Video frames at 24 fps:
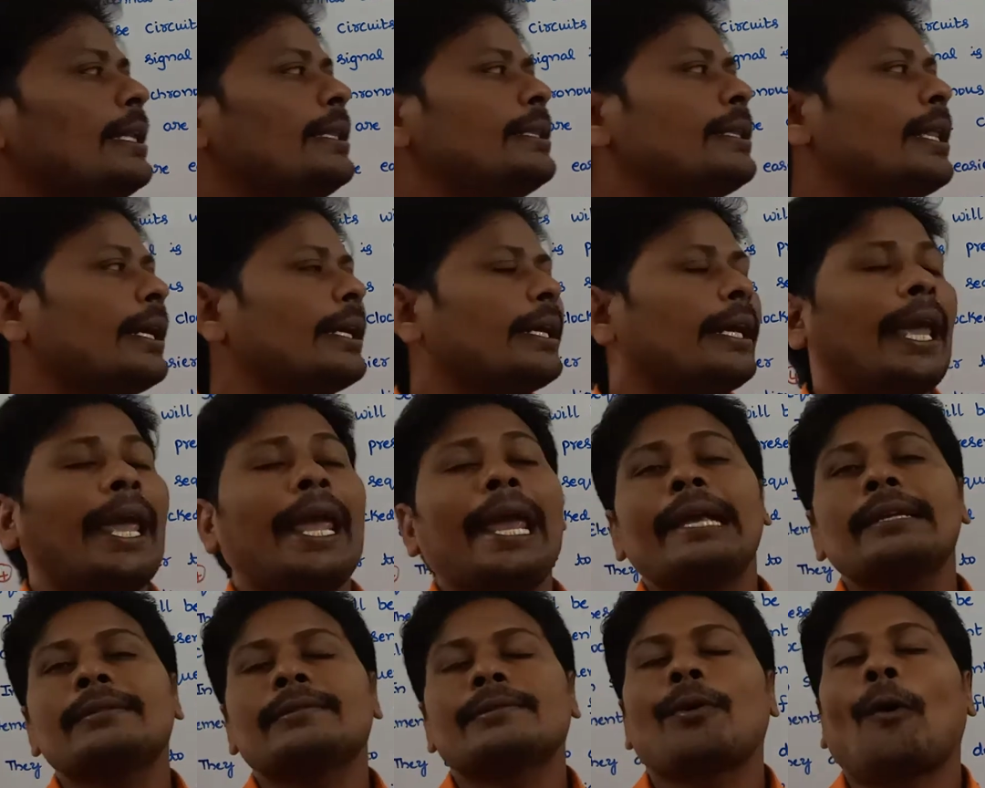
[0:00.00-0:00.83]
in the
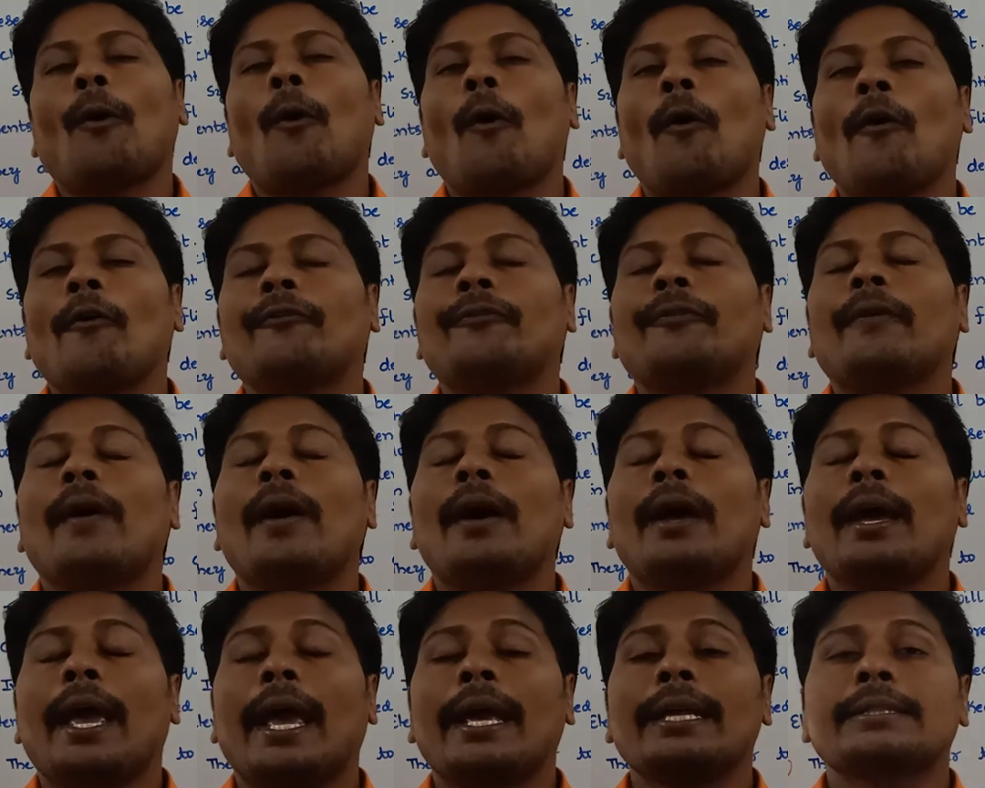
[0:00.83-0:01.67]
case of
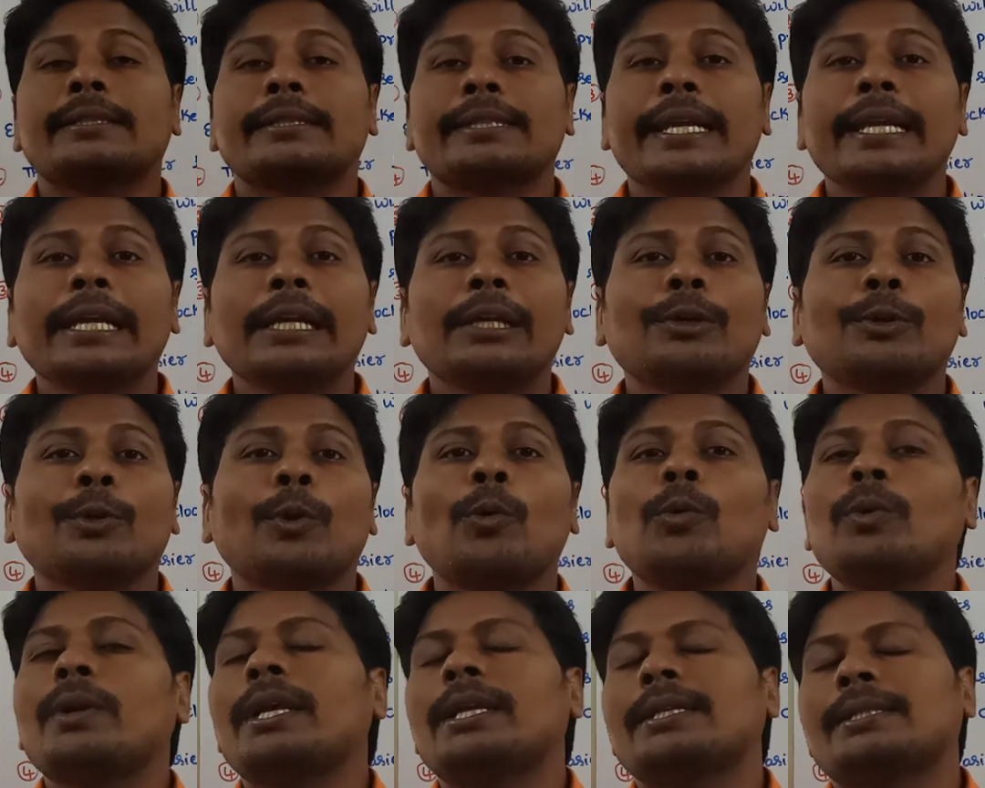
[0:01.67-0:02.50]

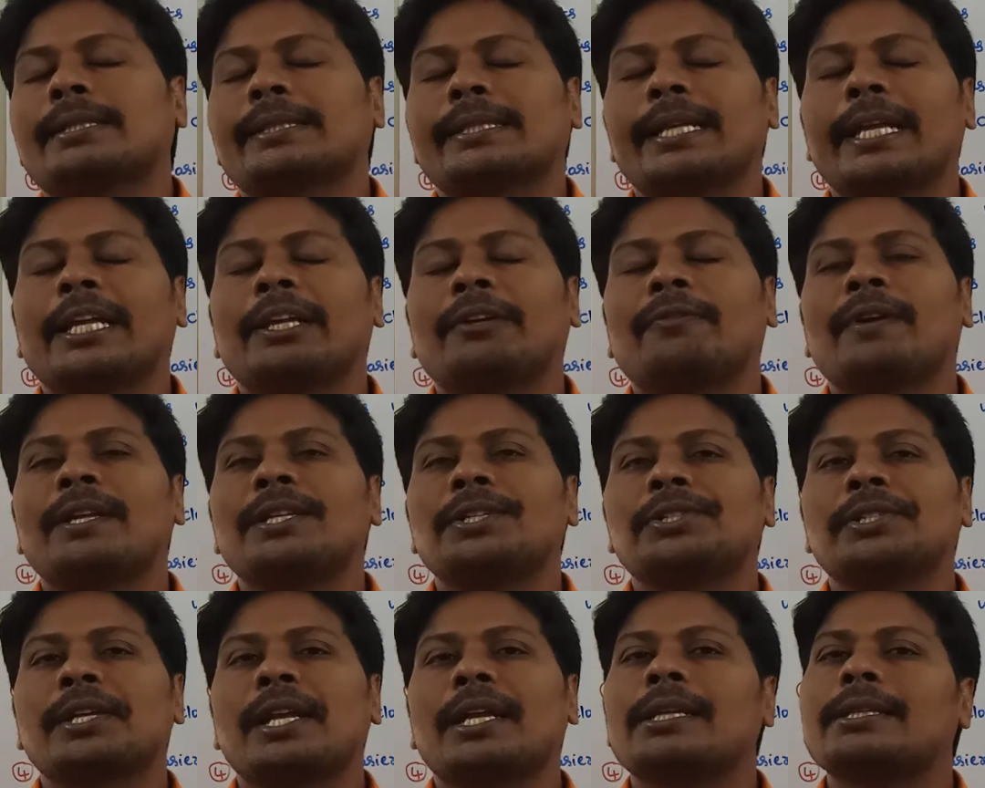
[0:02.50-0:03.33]
asynchronous
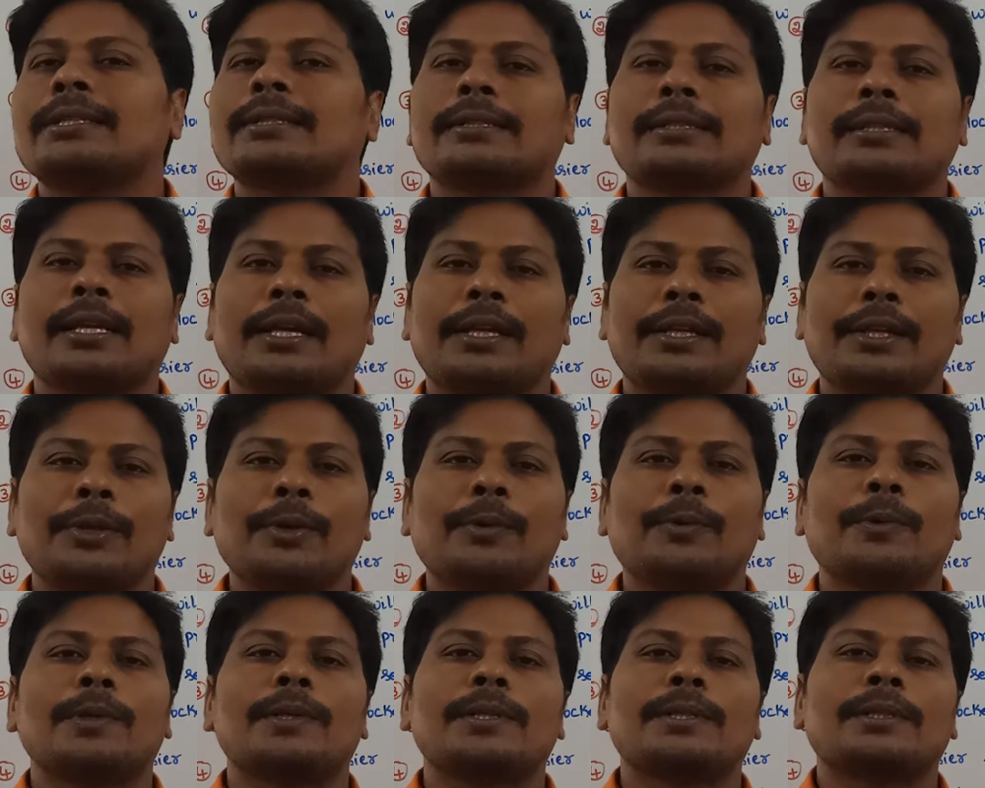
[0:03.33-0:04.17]
sequential
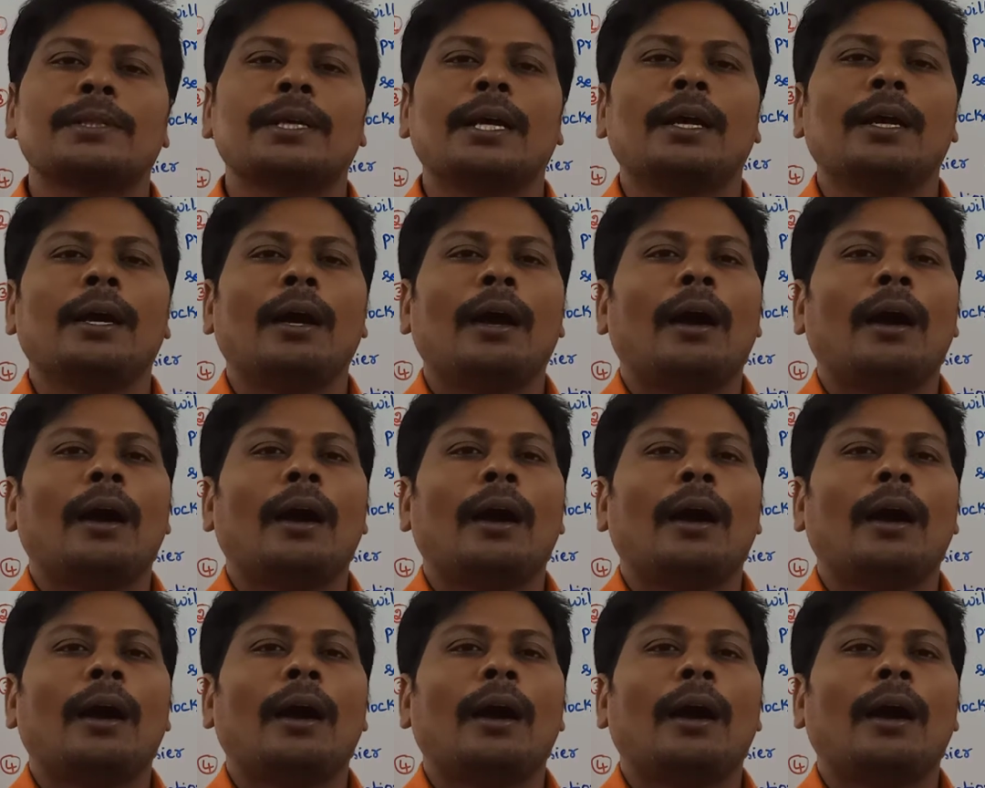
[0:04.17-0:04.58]
circuits,